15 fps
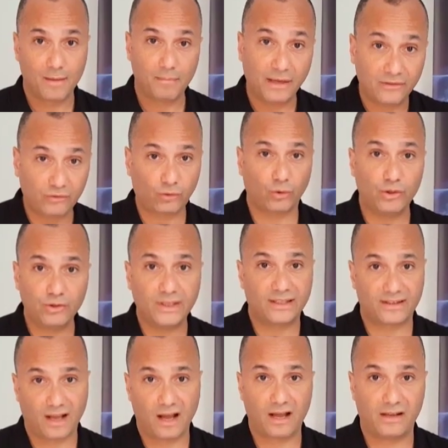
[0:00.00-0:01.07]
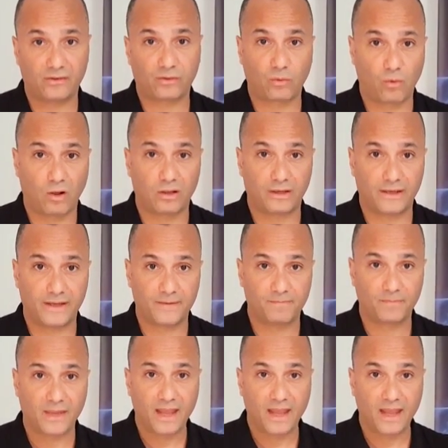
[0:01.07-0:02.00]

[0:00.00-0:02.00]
make sure you get the highest quality.